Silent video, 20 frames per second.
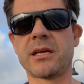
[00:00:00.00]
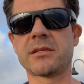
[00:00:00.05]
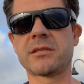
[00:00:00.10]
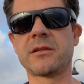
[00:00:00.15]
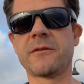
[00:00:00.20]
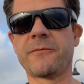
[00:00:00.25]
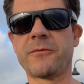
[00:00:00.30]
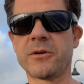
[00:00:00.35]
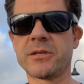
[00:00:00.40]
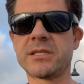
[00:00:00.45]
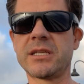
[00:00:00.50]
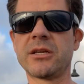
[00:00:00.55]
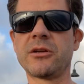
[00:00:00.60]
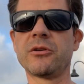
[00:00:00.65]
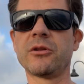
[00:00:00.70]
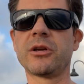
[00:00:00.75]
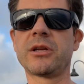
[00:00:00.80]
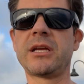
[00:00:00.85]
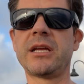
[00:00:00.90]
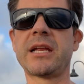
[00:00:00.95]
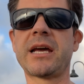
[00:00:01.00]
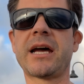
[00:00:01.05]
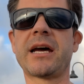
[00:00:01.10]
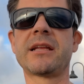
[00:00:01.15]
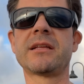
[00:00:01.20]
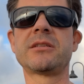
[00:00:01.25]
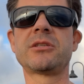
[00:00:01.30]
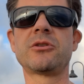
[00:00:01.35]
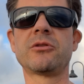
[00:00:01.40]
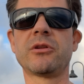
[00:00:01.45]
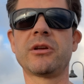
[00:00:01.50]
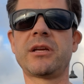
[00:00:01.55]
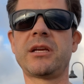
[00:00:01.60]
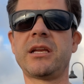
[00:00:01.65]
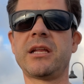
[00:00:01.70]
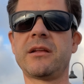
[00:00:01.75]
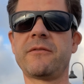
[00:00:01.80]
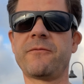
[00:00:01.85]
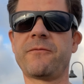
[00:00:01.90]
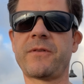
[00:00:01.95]
So the first thing you're looking at is you're
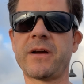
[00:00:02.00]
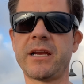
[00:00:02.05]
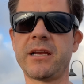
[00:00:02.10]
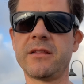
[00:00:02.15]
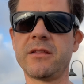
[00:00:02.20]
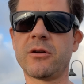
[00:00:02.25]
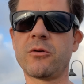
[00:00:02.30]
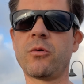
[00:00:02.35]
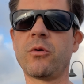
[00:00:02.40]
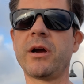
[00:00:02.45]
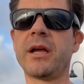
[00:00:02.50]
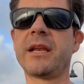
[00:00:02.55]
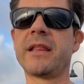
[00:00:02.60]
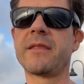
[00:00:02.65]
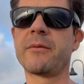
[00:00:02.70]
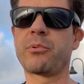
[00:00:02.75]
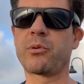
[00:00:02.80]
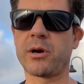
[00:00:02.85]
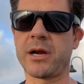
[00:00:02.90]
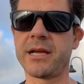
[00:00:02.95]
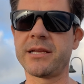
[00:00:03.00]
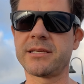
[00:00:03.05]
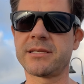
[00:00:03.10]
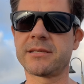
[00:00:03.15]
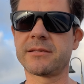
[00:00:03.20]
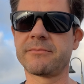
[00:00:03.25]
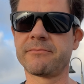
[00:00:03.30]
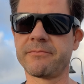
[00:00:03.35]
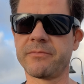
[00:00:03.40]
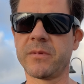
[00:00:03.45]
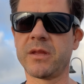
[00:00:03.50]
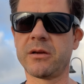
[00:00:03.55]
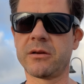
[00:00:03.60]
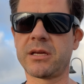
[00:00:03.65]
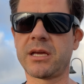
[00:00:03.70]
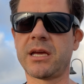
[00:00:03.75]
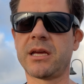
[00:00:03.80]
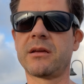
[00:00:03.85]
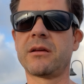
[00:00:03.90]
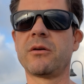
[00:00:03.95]
looking at finding the coin and the price,
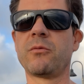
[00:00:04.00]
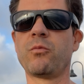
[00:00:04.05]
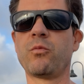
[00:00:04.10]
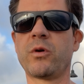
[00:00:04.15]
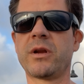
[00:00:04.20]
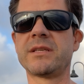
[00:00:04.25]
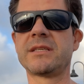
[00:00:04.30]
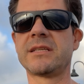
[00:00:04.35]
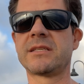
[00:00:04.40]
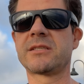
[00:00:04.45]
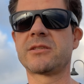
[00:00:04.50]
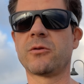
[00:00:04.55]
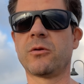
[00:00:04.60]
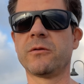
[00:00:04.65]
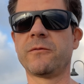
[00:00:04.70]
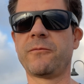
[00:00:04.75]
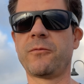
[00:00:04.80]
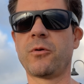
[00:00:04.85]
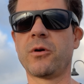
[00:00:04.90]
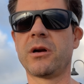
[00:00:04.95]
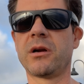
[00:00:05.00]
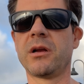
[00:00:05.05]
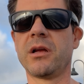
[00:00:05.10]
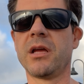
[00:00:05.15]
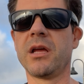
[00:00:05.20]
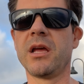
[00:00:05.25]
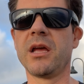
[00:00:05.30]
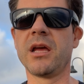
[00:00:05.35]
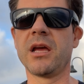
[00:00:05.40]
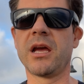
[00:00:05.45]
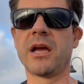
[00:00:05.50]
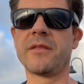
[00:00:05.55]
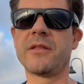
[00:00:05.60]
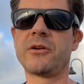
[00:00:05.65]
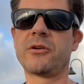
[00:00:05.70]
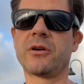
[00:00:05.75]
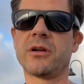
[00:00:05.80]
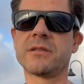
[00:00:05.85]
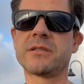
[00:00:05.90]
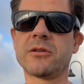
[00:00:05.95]
okay? What is it sold for? And
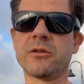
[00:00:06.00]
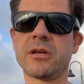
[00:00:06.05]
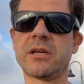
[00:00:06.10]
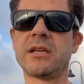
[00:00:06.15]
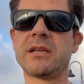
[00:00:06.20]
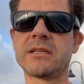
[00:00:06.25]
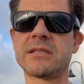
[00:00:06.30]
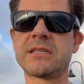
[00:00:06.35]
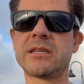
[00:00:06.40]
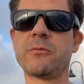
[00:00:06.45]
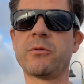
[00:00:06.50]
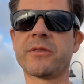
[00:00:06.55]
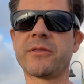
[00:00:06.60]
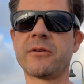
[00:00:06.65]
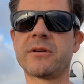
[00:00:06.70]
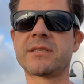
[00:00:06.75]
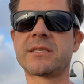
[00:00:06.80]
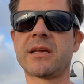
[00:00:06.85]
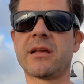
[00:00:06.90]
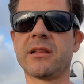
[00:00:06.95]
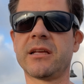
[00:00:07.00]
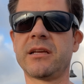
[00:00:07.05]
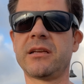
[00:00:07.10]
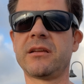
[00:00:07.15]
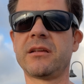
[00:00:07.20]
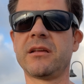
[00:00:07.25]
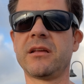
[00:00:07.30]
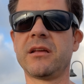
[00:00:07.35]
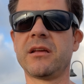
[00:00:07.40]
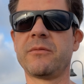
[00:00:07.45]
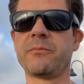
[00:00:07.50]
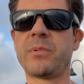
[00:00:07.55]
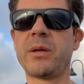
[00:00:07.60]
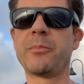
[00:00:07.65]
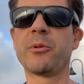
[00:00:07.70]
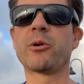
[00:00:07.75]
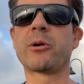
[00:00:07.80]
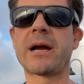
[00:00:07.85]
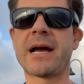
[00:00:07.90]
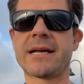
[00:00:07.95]
then you're also looking to see what they're selling,
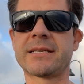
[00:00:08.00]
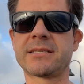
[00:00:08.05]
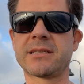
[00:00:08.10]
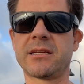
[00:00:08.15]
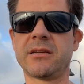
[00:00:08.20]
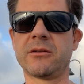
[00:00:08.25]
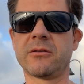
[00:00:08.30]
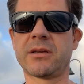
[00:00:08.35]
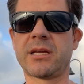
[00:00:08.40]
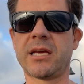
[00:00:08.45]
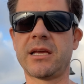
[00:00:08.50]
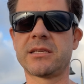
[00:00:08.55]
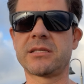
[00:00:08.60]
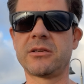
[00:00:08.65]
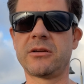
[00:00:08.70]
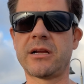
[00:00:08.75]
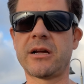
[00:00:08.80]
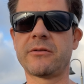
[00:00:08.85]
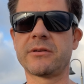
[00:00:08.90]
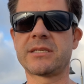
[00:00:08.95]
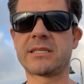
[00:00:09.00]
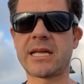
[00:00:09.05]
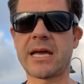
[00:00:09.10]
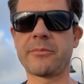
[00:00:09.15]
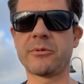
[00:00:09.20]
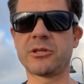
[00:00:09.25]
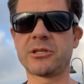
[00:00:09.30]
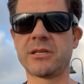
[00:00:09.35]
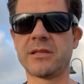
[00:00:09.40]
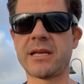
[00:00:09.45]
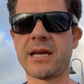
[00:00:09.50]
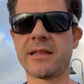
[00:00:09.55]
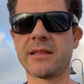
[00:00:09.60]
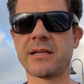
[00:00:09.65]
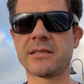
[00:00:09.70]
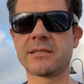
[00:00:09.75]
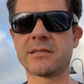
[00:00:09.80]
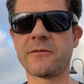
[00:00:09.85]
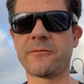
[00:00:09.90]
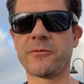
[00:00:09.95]
people are asking, okay? So you're now establishing that.
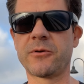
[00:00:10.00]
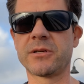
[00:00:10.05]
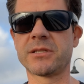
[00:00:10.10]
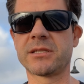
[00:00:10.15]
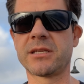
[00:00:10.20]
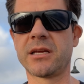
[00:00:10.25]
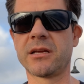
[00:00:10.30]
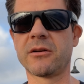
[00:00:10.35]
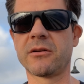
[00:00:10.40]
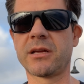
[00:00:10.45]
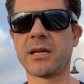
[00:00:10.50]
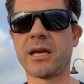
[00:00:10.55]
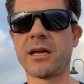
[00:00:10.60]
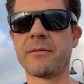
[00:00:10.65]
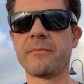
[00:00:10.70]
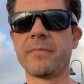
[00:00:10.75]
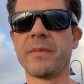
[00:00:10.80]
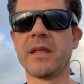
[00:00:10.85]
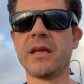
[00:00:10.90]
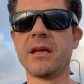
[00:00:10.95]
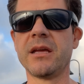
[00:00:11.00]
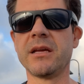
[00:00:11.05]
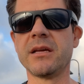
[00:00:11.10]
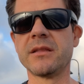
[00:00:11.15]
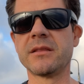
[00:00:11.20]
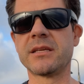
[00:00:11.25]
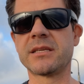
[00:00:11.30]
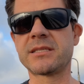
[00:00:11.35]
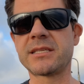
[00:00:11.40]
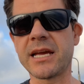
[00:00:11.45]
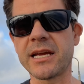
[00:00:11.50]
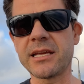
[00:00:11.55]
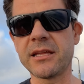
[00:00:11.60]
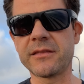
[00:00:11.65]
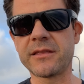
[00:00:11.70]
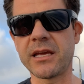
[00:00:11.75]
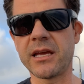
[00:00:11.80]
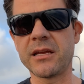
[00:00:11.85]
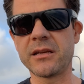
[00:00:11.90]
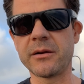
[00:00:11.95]
That's the first thing, okay? The
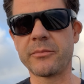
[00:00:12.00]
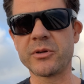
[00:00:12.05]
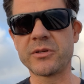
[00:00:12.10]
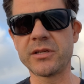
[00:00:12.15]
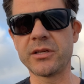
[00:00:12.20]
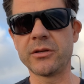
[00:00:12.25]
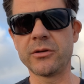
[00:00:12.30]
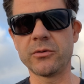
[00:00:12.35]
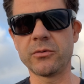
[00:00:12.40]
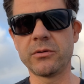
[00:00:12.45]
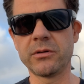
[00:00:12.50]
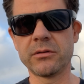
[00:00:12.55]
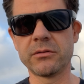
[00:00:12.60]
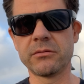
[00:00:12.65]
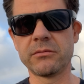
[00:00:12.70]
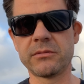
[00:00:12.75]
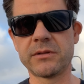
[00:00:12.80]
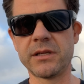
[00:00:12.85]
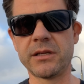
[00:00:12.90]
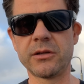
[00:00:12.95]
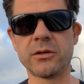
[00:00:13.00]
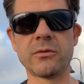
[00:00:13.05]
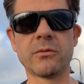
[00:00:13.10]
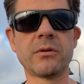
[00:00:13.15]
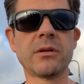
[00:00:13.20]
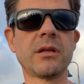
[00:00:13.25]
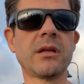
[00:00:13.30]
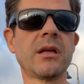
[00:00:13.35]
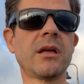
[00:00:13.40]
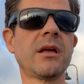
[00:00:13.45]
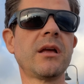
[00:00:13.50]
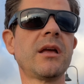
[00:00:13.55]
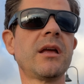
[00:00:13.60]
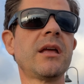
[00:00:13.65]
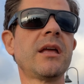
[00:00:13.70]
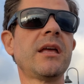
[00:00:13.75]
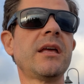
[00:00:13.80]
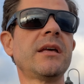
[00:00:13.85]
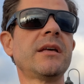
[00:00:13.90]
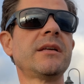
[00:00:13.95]
second thing, number 2, to do
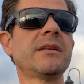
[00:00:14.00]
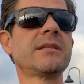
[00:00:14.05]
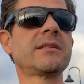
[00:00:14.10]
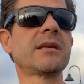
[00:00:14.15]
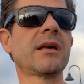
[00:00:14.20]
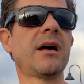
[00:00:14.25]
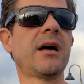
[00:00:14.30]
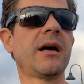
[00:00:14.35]
is